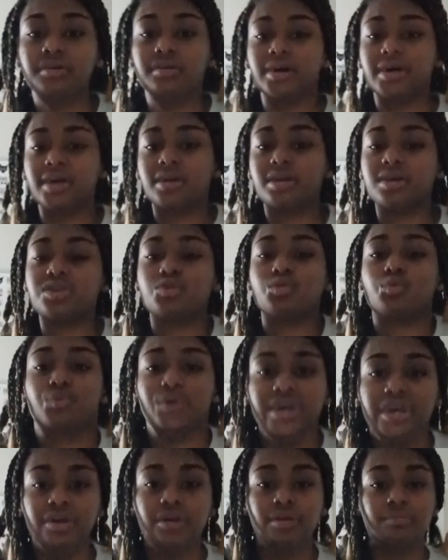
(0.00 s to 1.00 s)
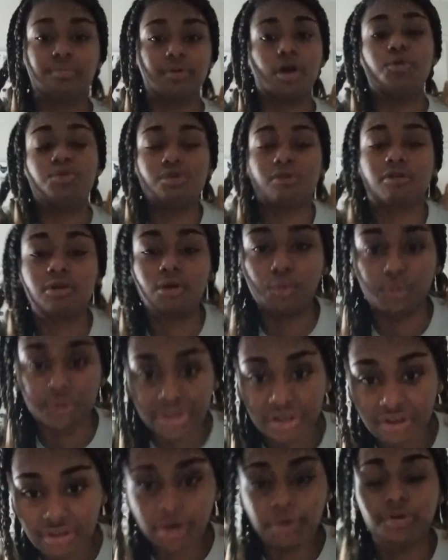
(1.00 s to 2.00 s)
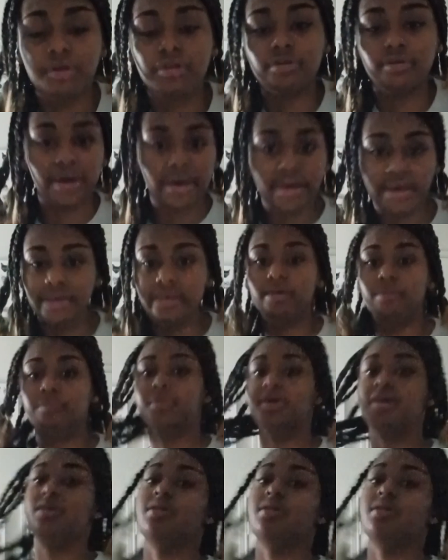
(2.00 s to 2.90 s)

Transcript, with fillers: Like, it's weird, bro. You're a weirdo. You're lame.